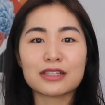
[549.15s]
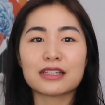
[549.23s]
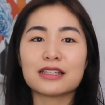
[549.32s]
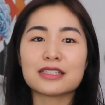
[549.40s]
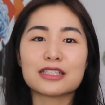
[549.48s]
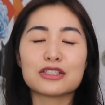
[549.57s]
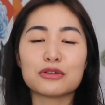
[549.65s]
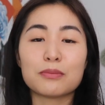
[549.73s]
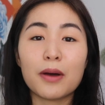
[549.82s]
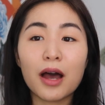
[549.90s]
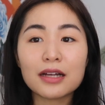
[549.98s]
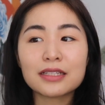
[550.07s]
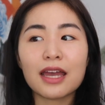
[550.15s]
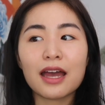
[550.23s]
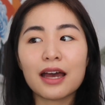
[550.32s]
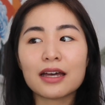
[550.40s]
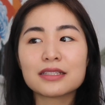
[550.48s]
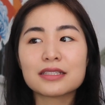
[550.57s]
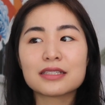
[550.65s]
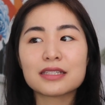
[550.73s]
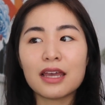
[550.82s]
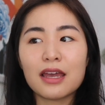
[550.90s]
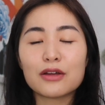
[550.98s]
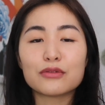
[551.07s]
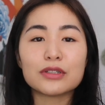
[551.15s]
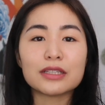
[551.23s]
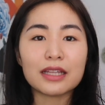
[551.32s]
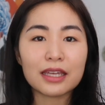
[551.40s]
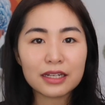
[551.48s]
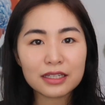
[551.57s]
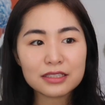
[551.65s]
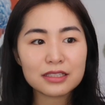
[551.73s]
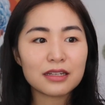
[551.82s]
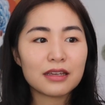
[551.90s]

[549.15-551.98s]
like listen to podcasts related